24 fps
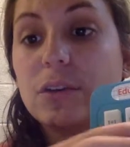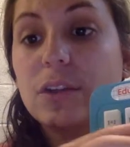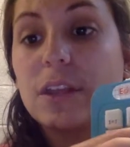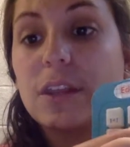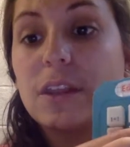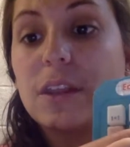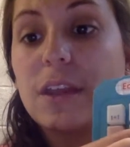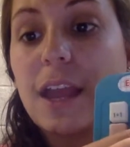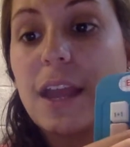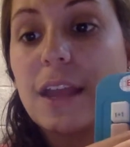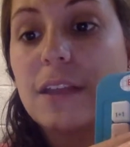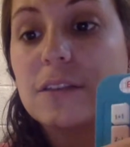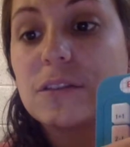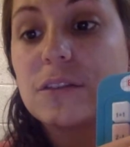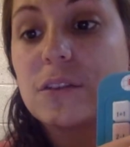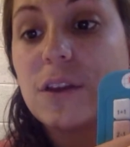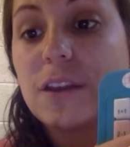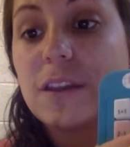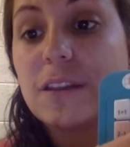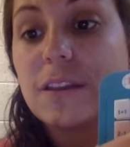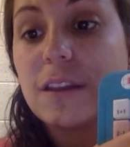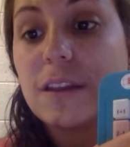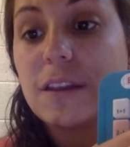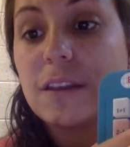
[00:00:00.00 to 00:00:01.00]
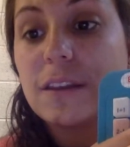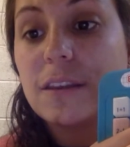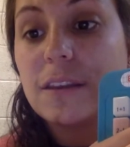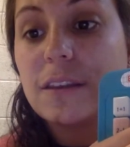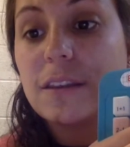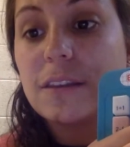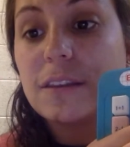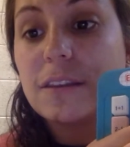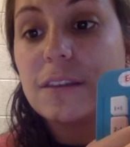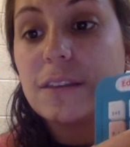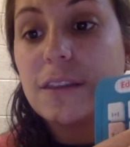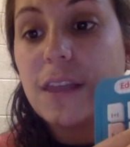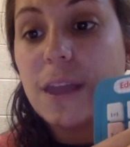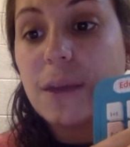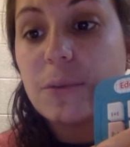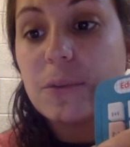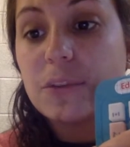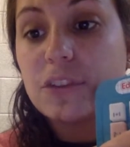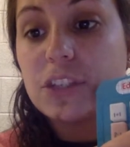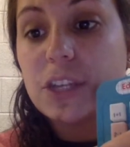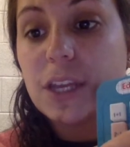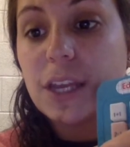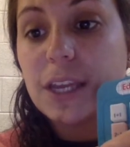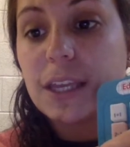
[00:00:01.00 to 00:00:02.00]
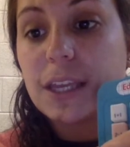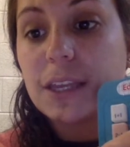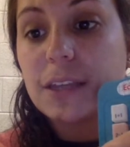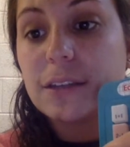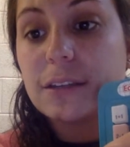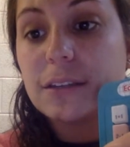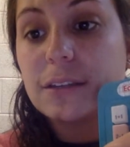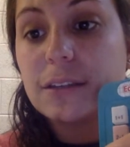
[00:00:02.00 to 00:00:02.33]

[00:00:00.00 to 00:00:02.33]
get the answer, and then they would check it.